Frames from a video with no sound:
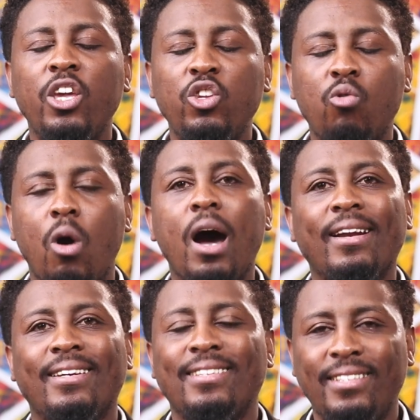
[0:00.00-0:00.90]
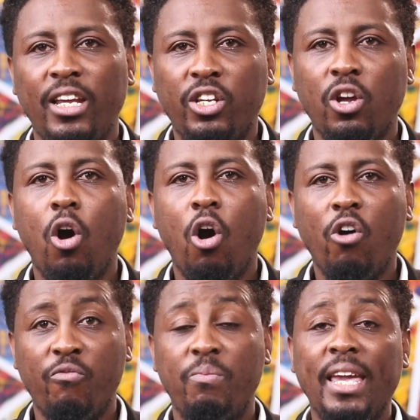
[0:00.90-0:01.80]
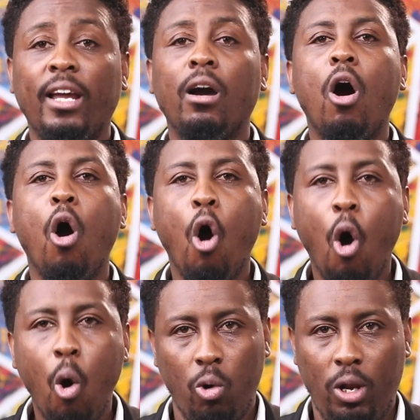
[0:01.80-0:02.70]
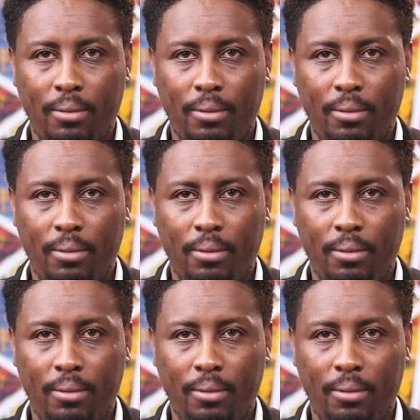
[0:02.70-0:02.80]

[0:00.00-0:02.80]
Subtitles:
you are at a state of being whole.